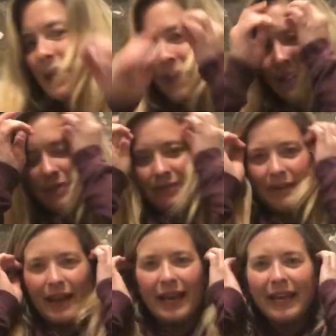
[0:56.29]
All
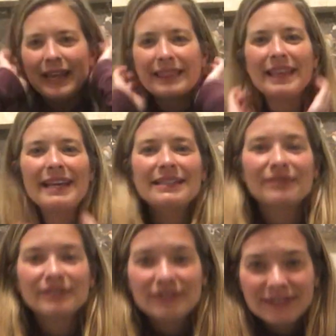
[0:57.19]
right, thanks
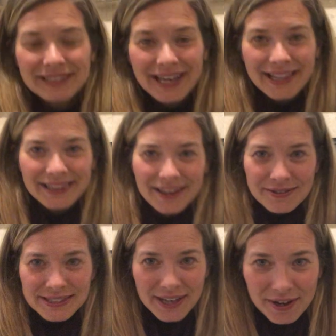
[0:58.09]
for doing the
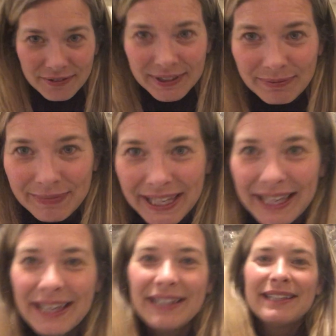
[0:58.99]
hello song with
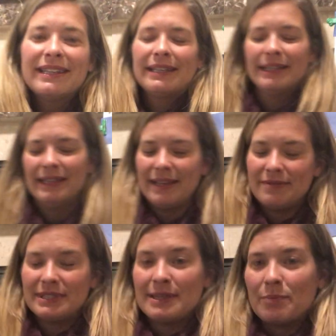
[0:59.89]
me.
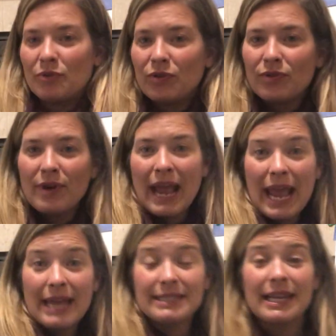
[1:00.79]
That was some
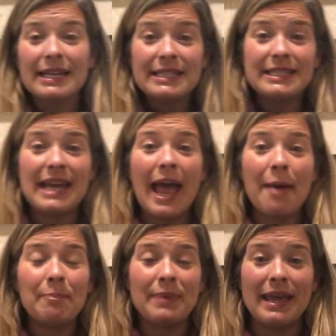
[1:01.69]
great
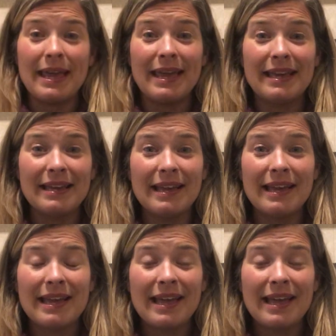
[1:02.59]
tapping,